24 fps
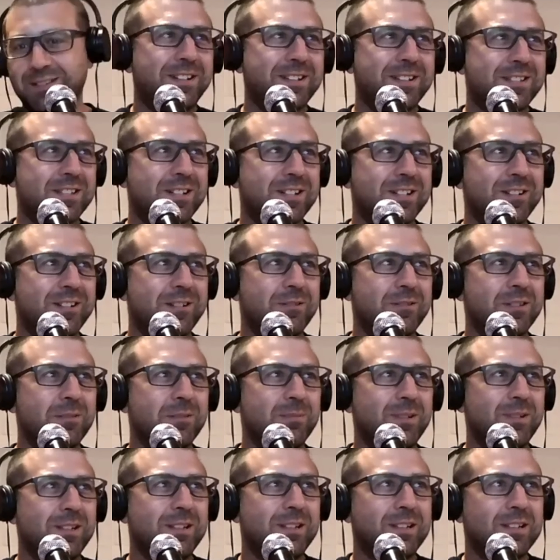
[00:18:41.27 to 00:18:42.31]
disagree with
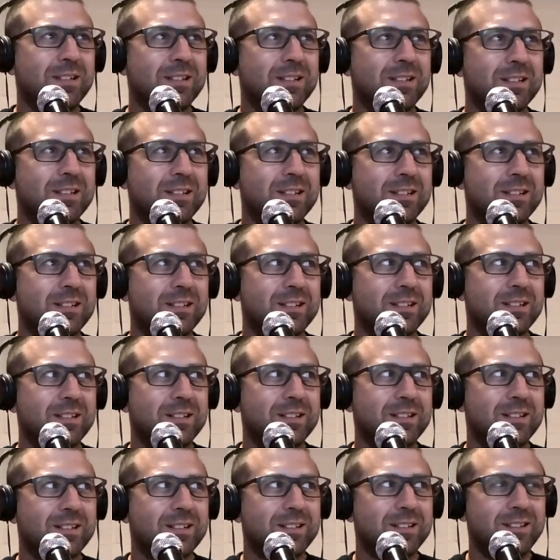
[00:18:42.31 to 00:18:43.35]
me?
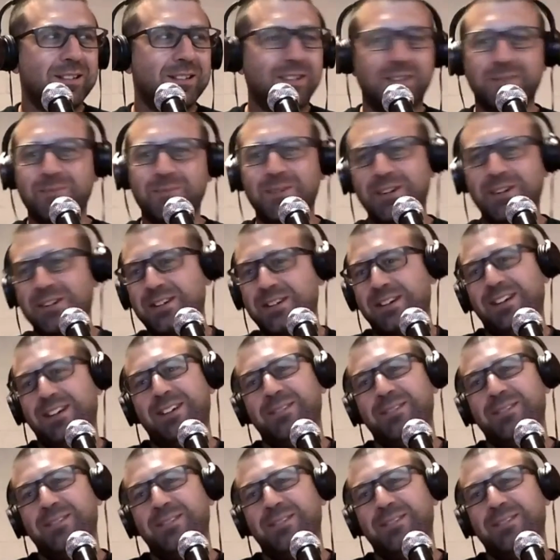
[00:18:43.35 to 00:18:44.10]
Nope. Okay.